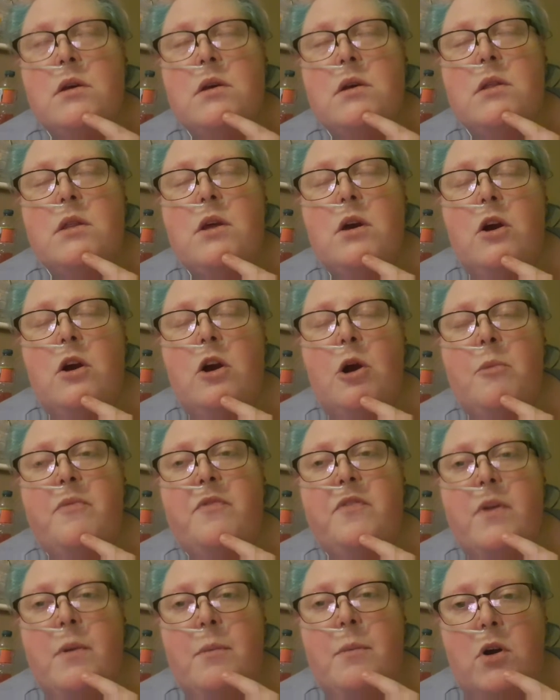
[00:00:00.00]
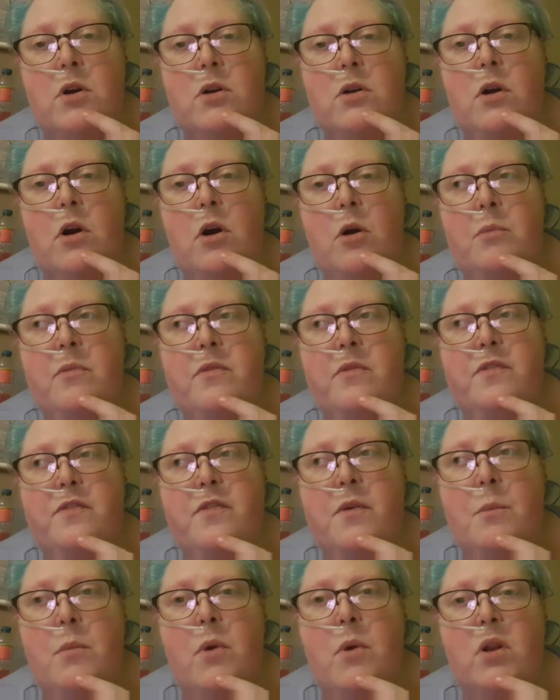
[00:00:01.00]
the
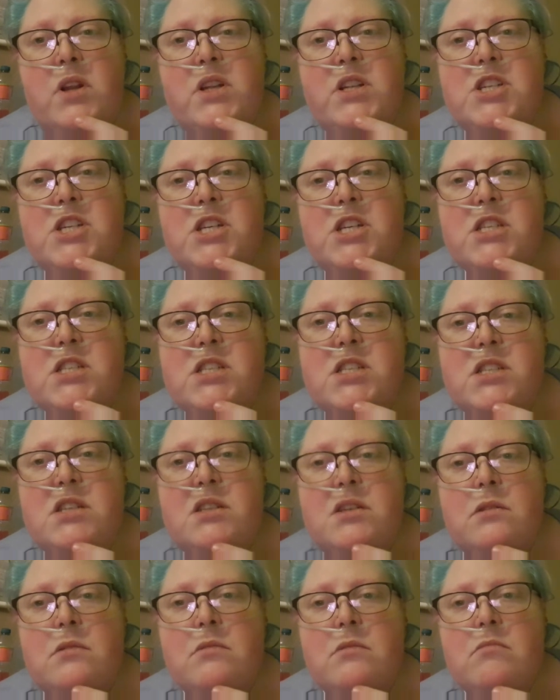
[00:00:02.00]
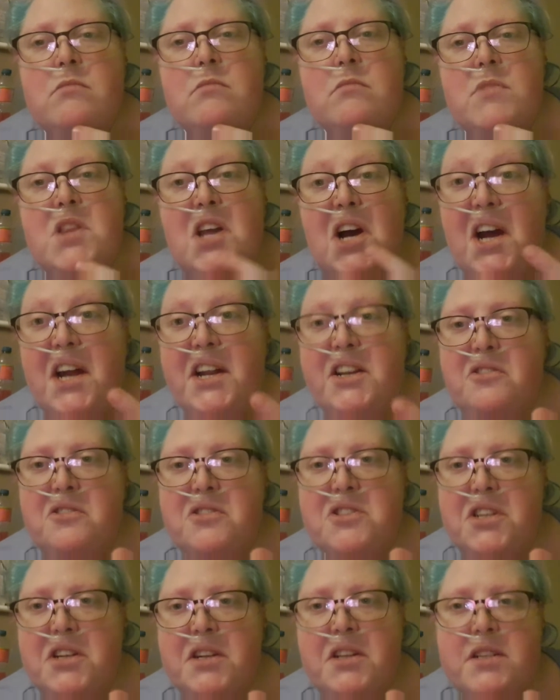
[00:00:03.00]
ophthalmologist, the eye
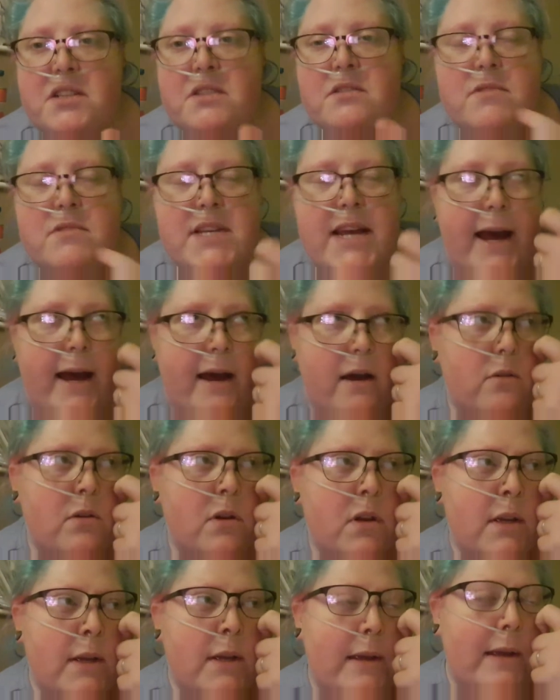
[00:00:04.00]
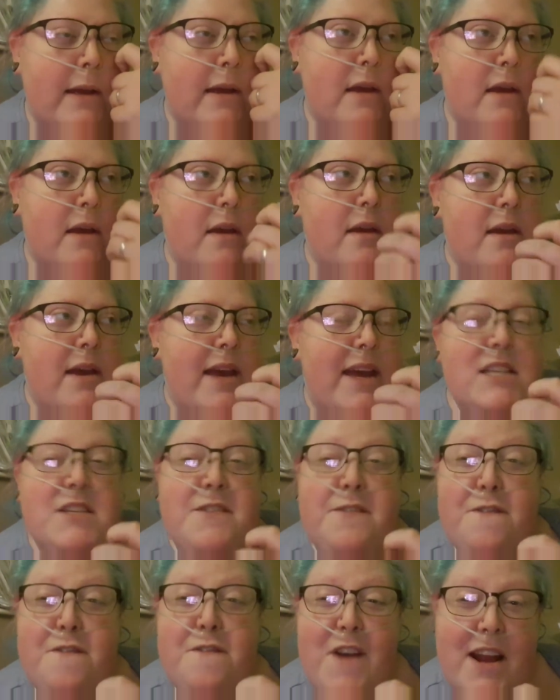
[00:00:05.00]
doctor, can tell, it's
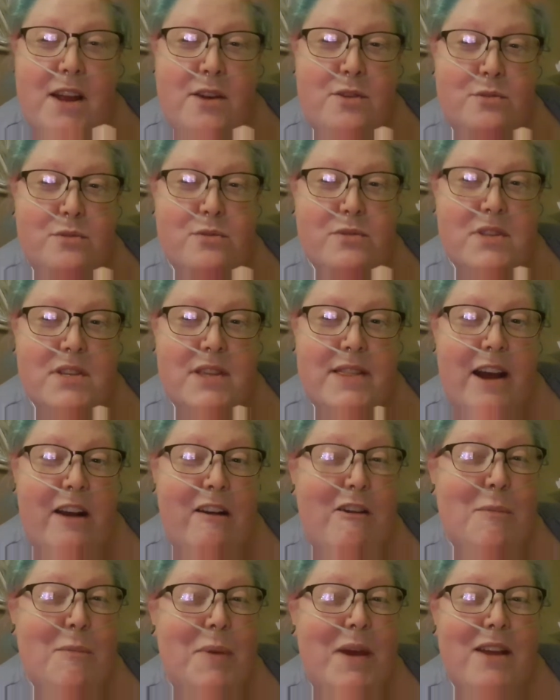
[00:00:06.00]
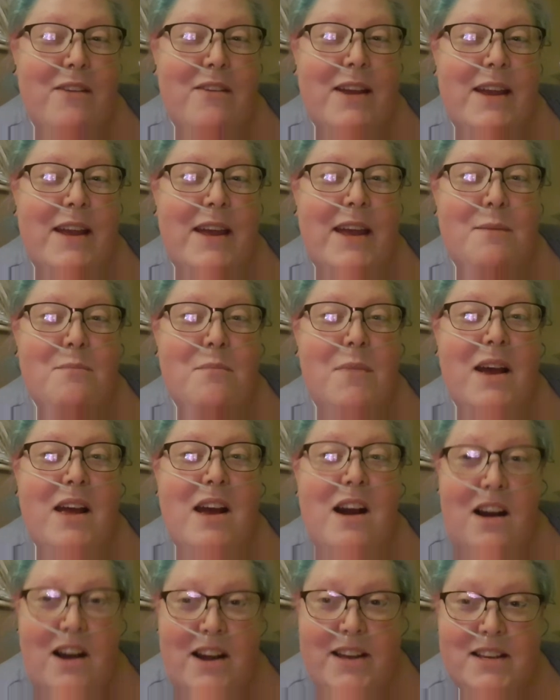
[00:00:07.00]
freckles that are appearing in my
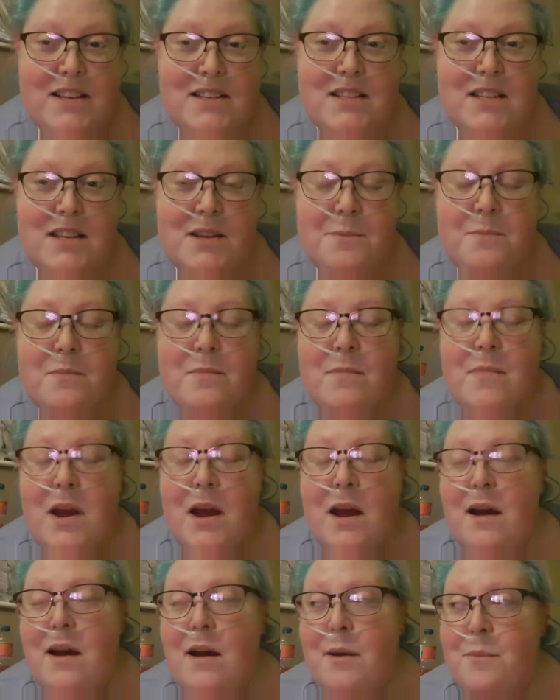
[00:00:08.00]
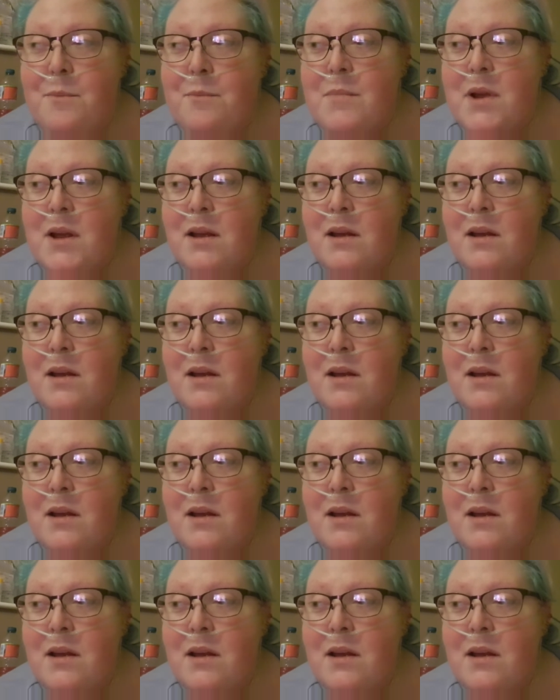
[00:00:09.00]
eyes. I've